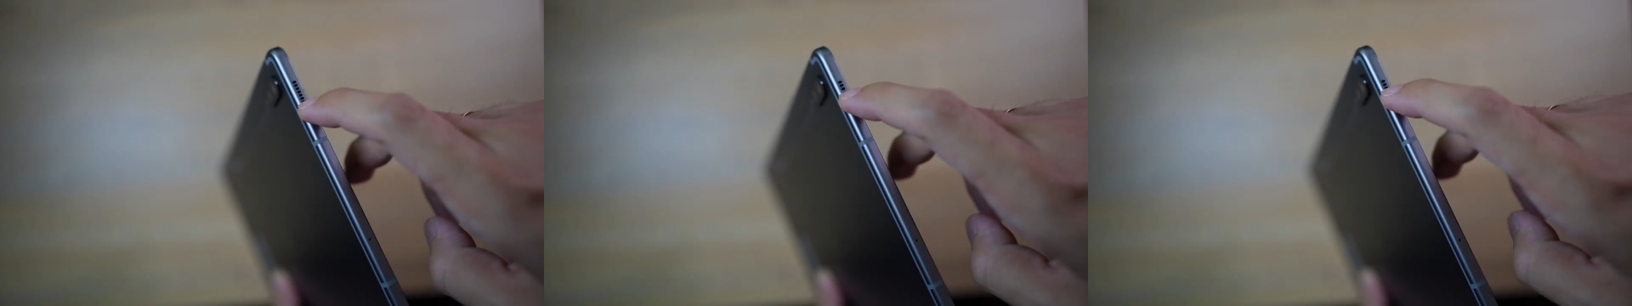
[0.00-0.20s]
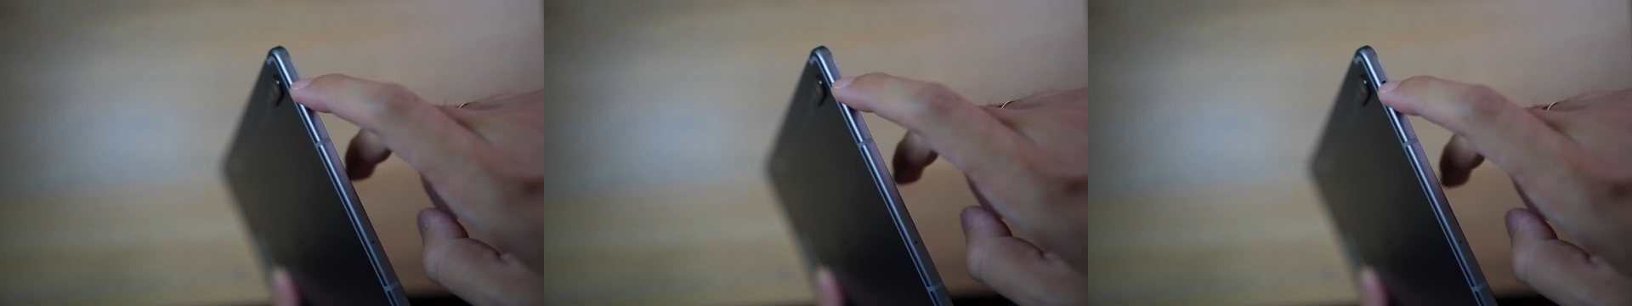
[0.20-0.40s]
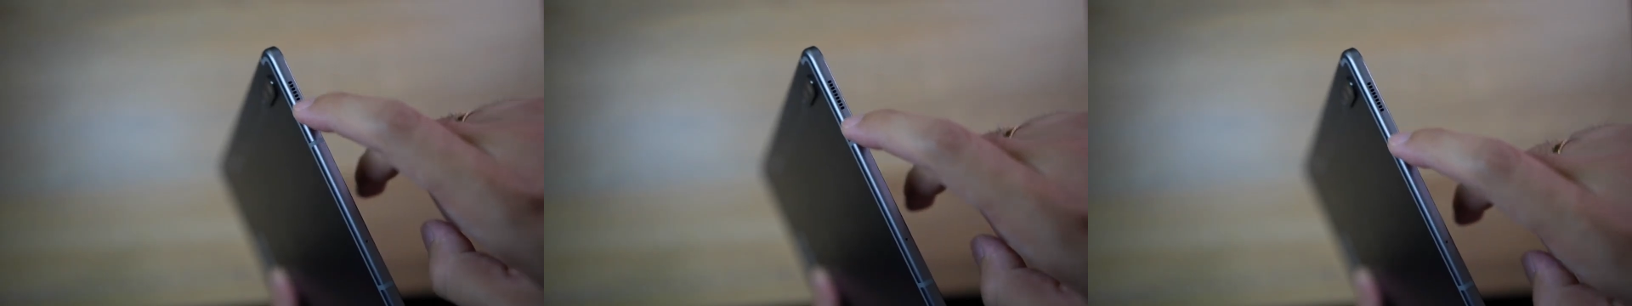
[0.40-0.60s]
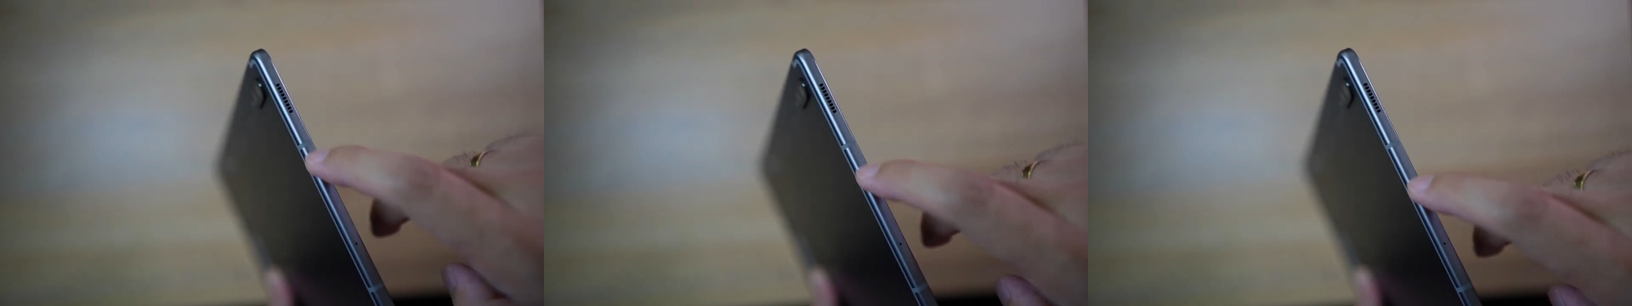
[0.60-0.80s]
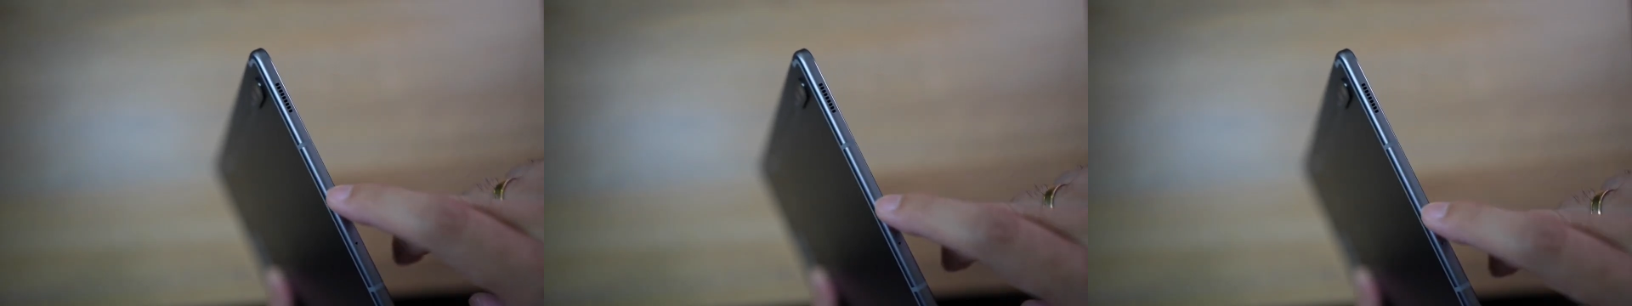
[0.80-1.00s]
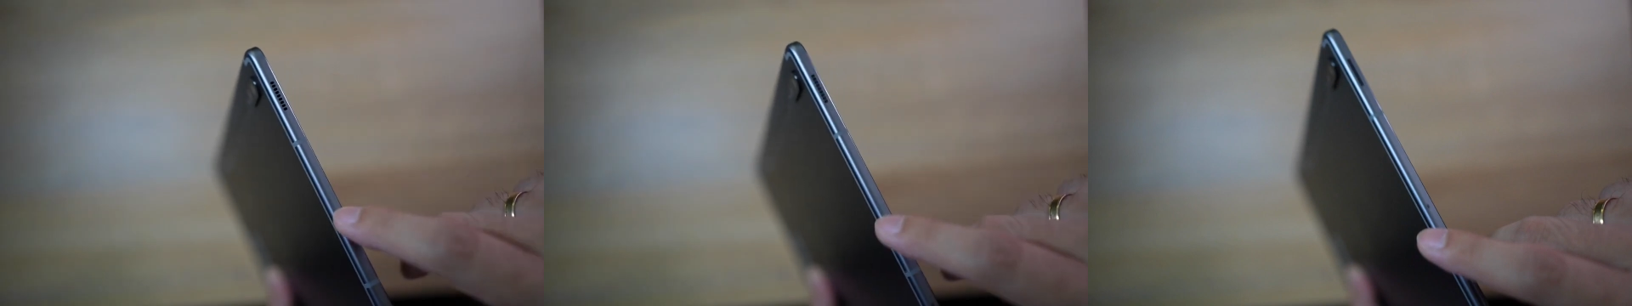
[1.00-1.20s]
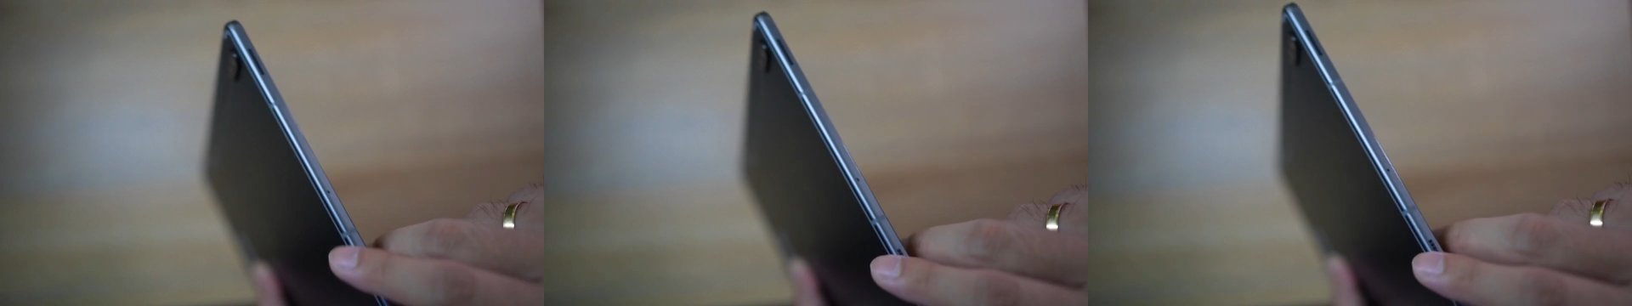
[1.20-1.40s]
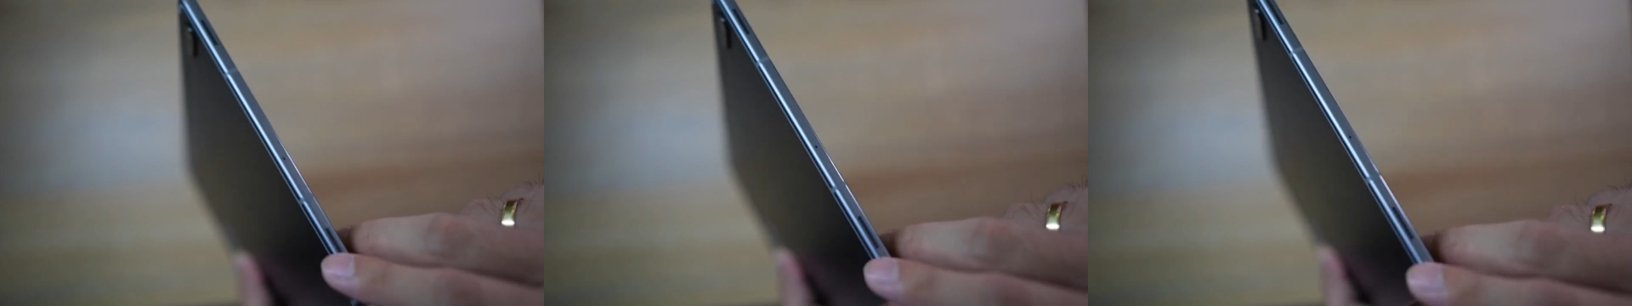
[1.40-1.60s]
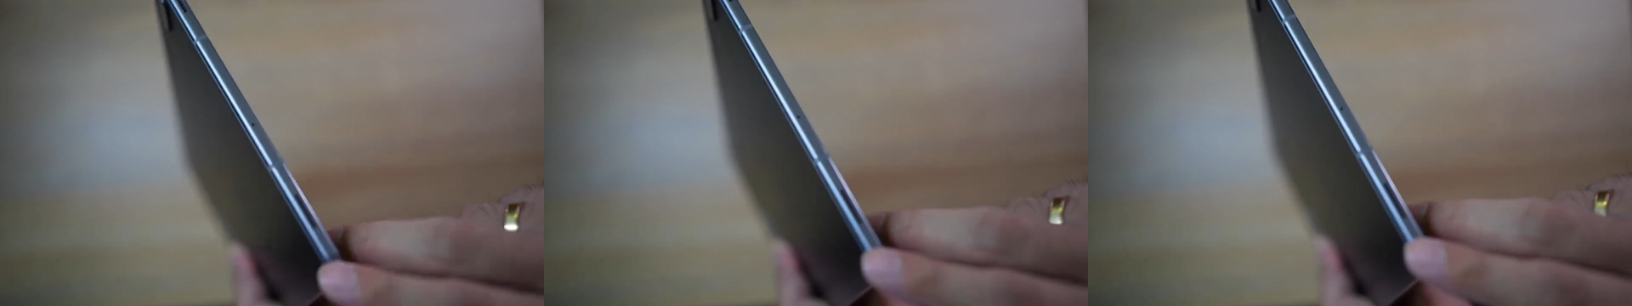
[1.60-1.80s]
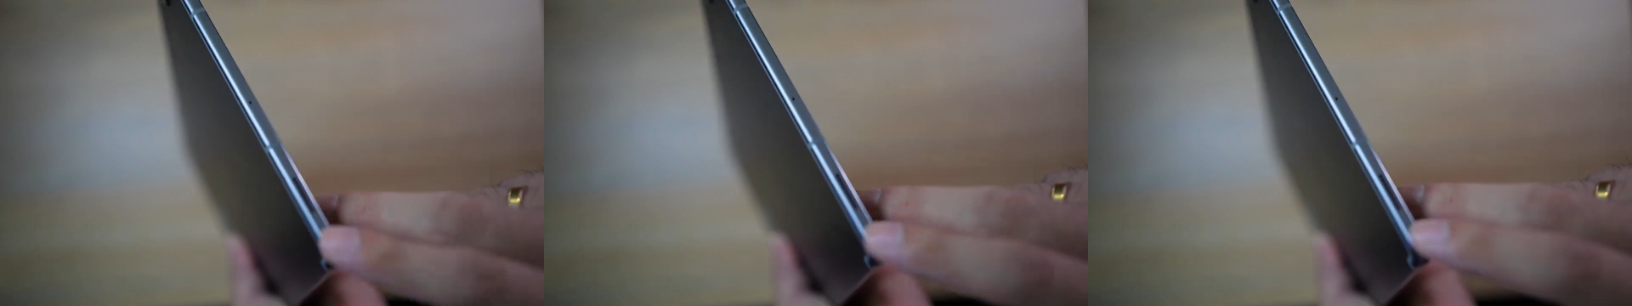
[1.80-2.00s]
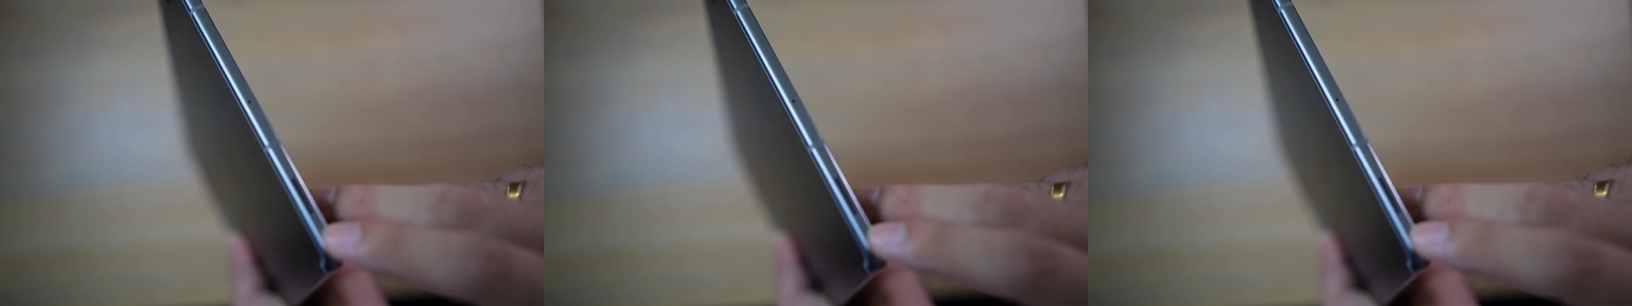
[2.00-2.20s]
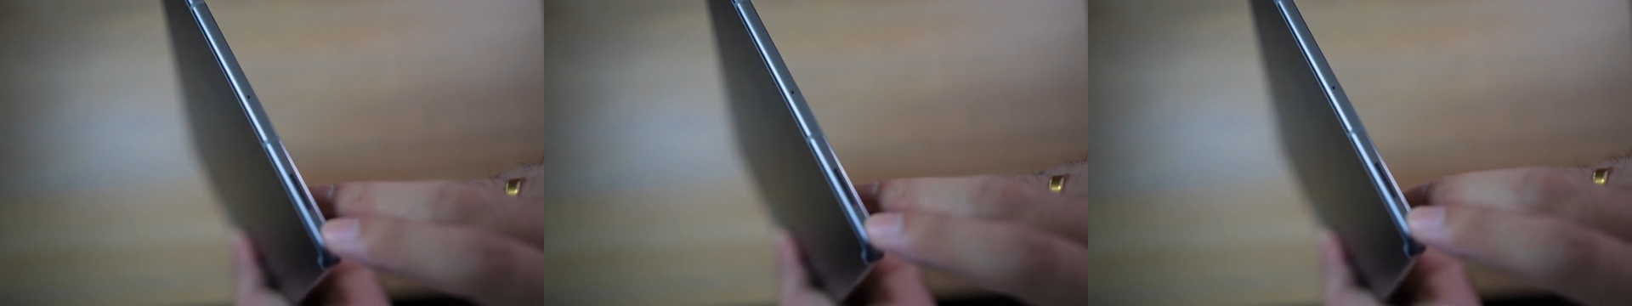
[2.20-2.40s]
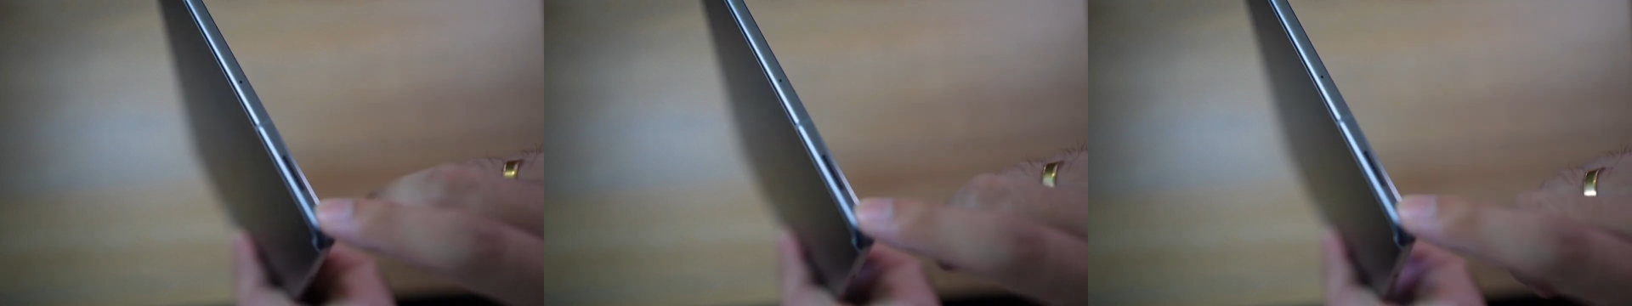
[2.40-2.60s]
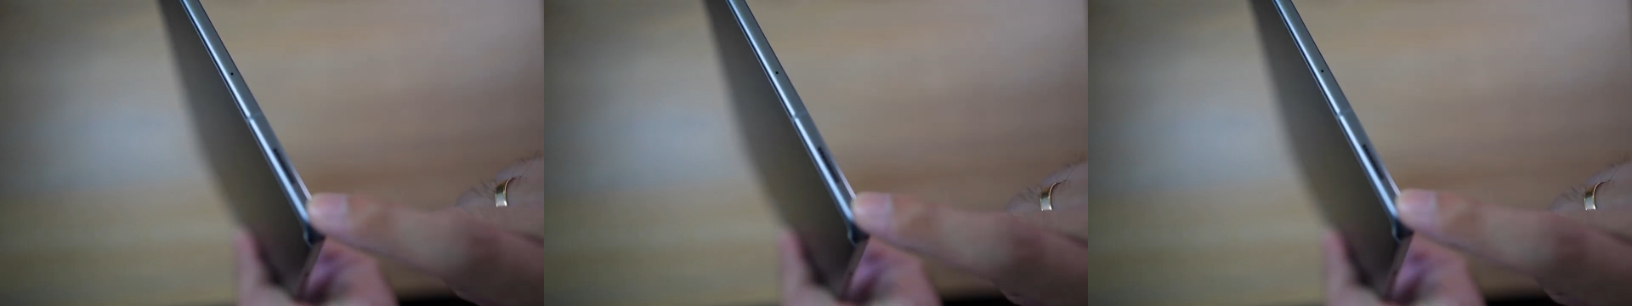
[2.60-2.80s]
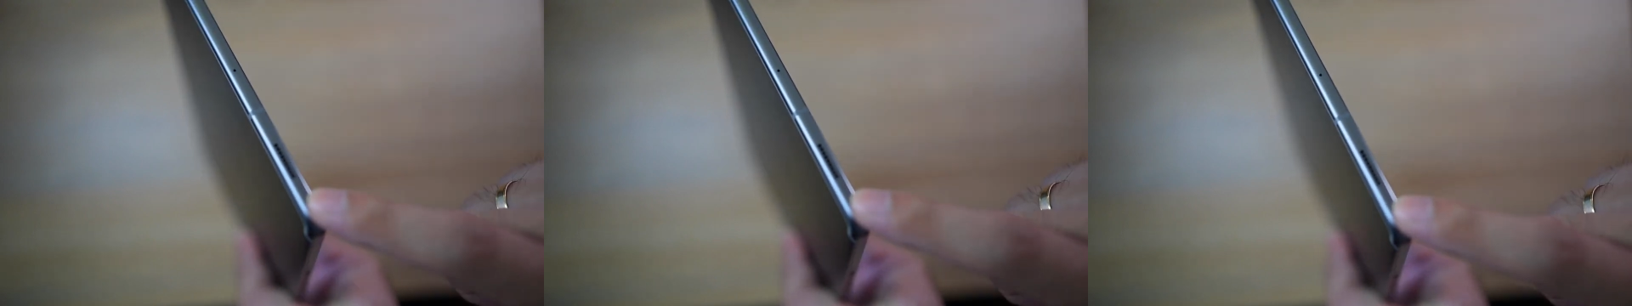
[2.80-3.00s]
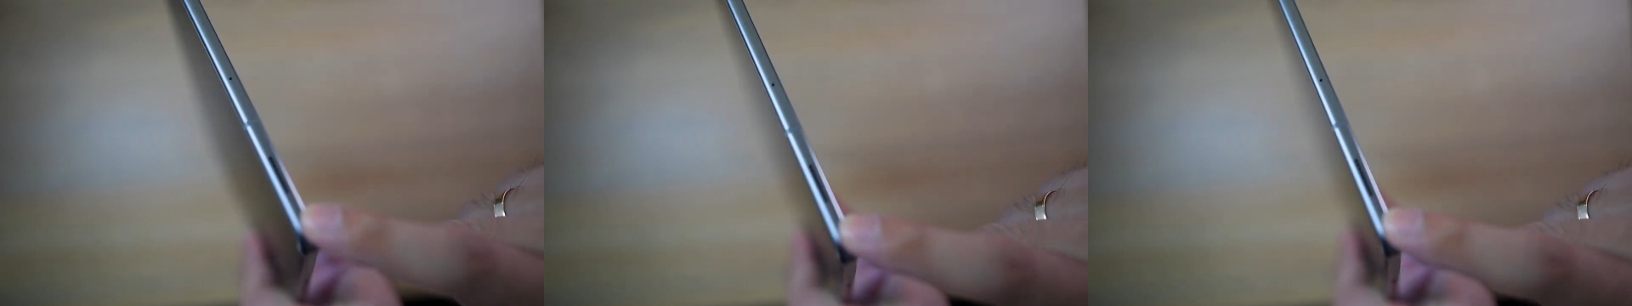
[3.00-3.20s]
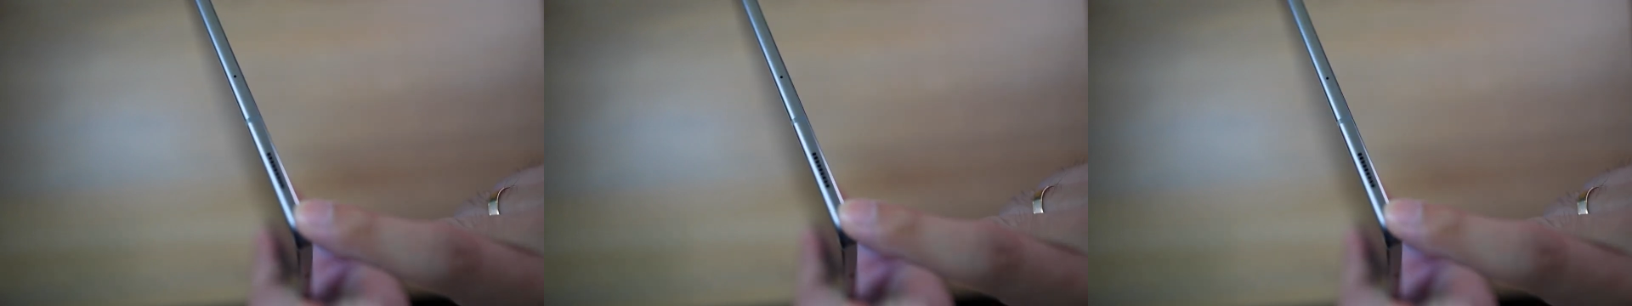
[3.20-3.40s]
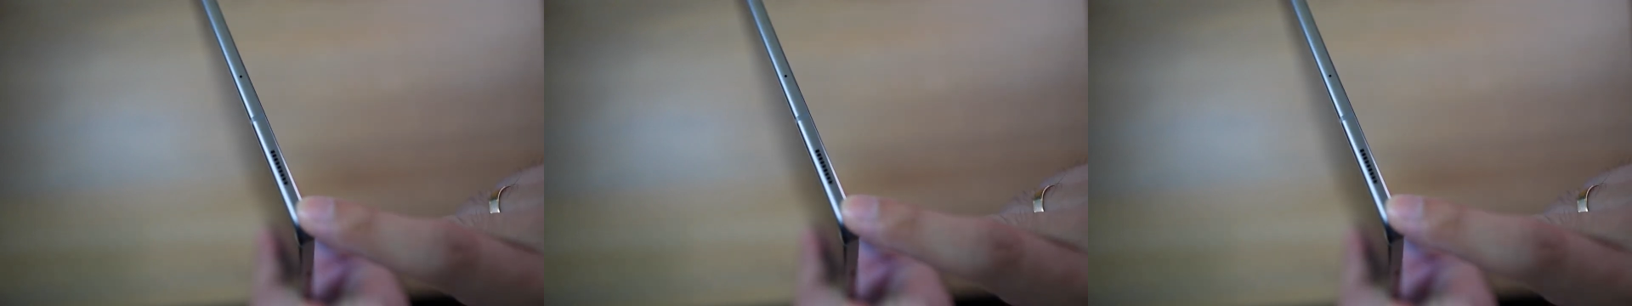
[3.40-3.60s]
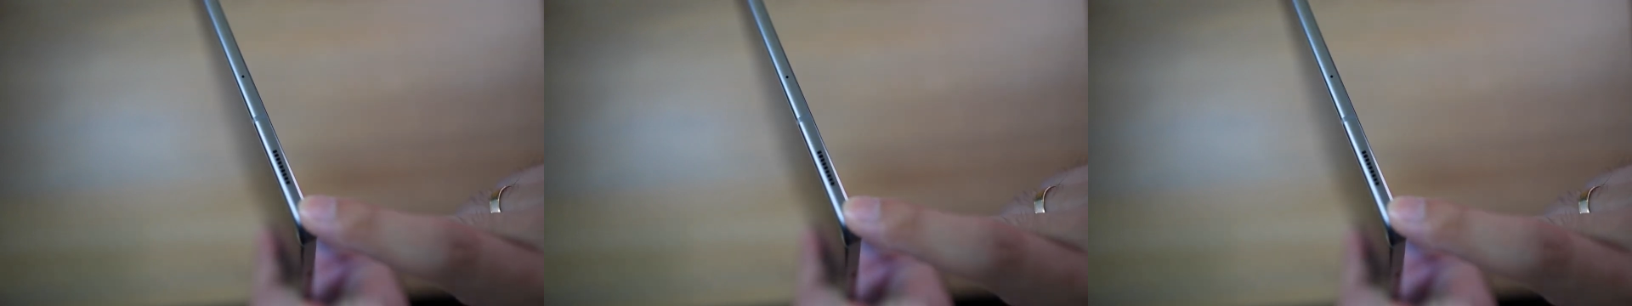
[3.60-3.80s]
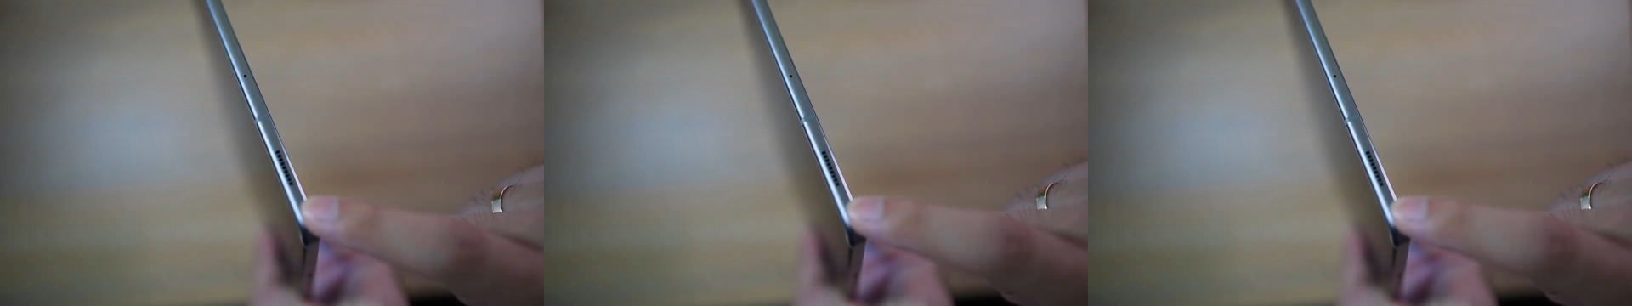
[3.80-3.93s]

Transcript: [unreadable: no face in view]